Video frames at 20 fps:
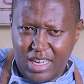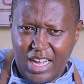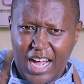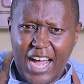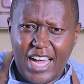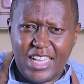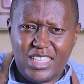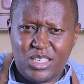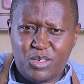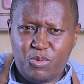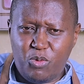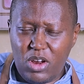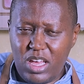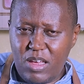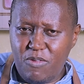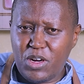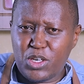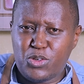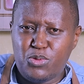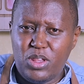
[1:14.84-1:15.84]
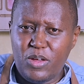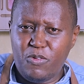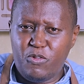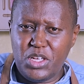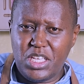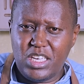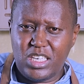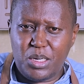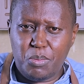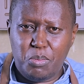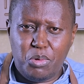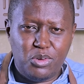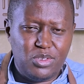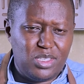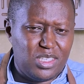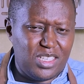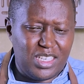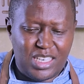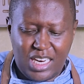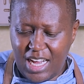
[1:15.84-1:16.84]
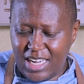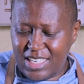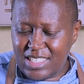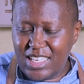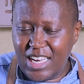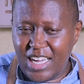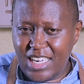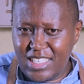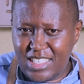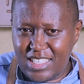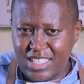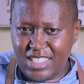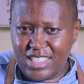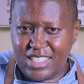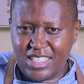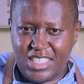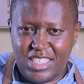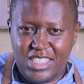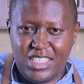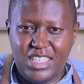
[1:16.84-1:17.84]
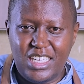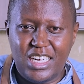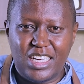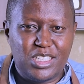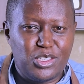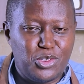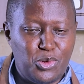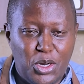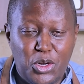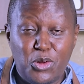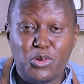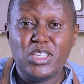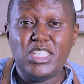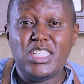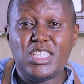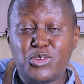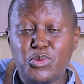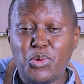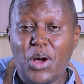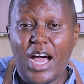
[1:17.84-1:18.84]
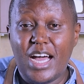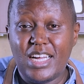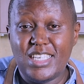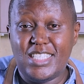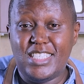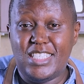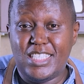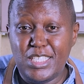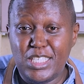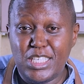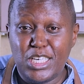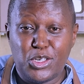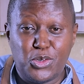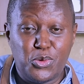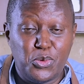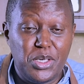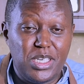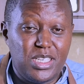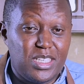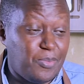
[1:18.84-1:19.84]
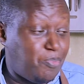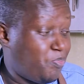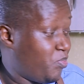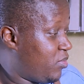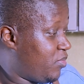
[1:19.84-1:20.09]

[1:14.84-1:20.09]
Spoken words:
adds flavor to the vegetables. It has nice ginger, so I don't need to add ginger to it.